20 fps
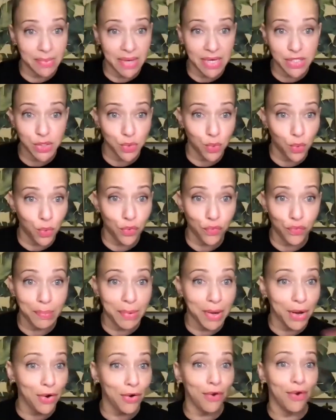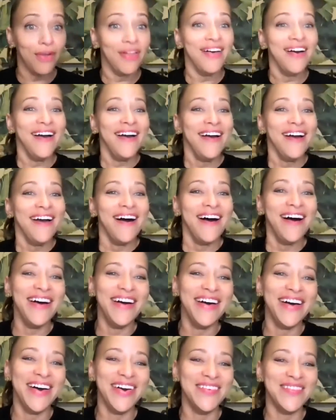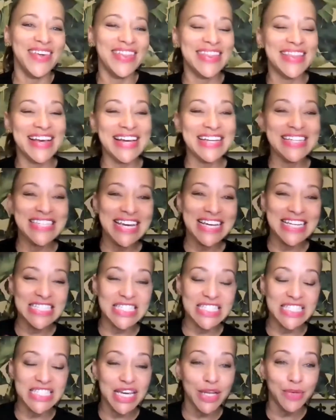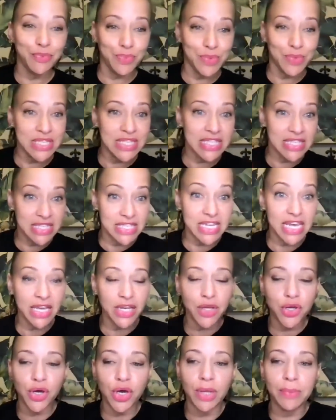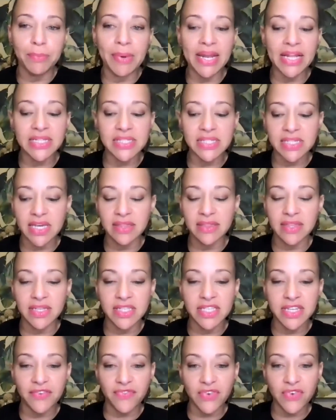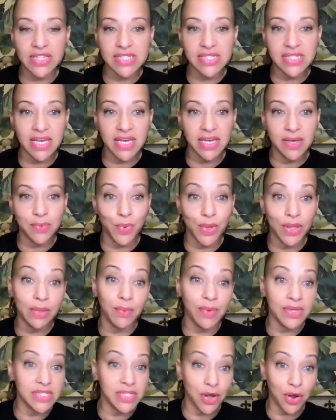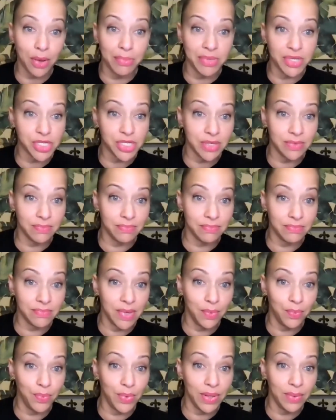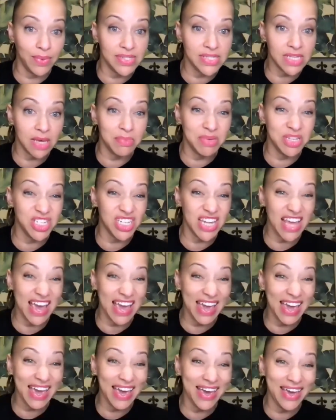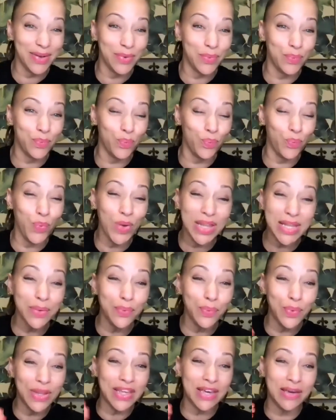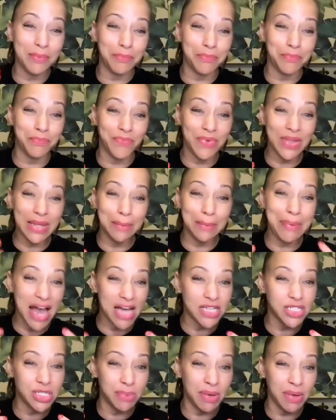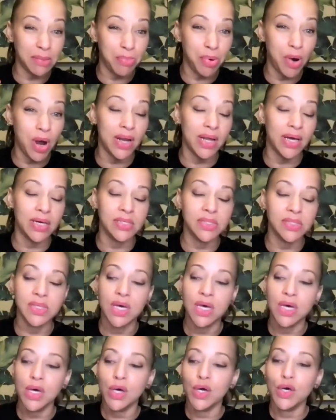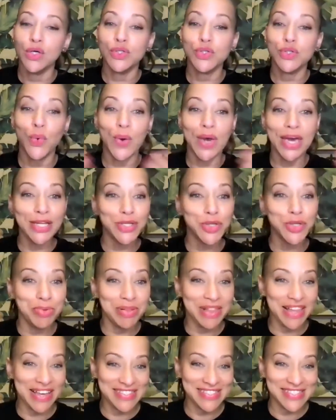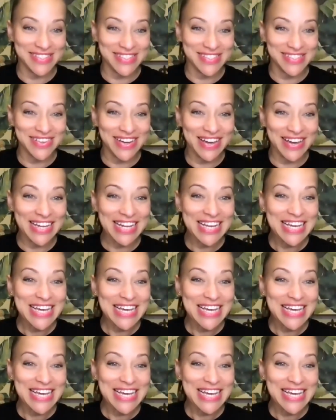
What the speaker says: I still order from my girl, and did good. But the difference. It really was their commission. It really was the commission, and really feeling passionate about the products. So Interplexus, right?